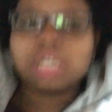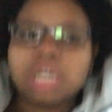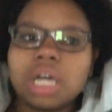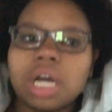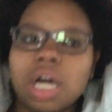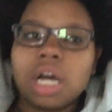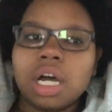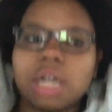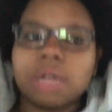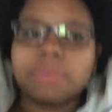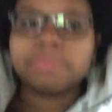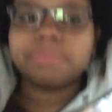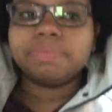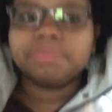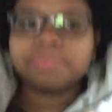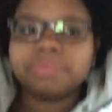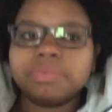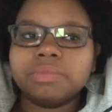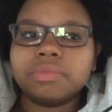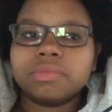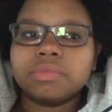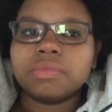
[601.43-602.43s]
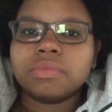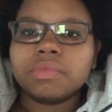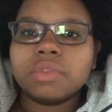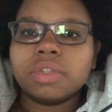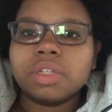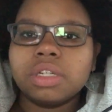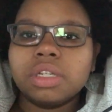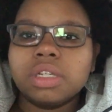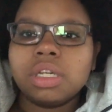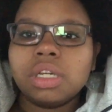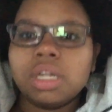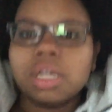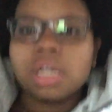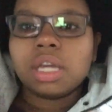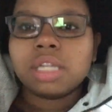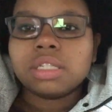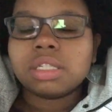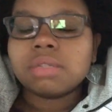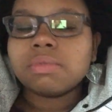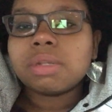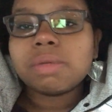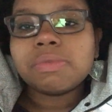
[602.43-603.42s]
And
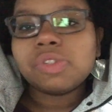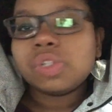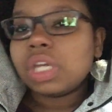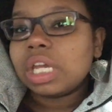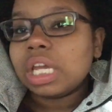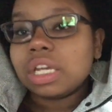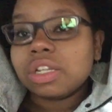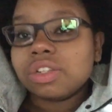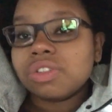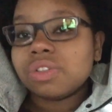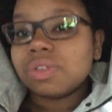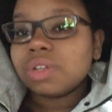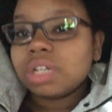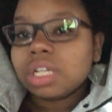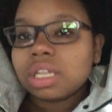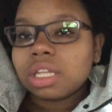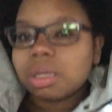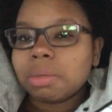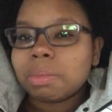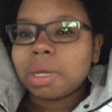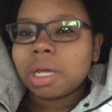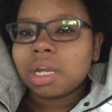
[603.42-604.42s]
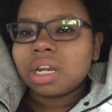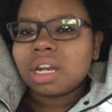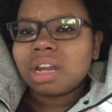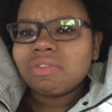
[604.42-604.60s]
sometimes you can't do anything about it.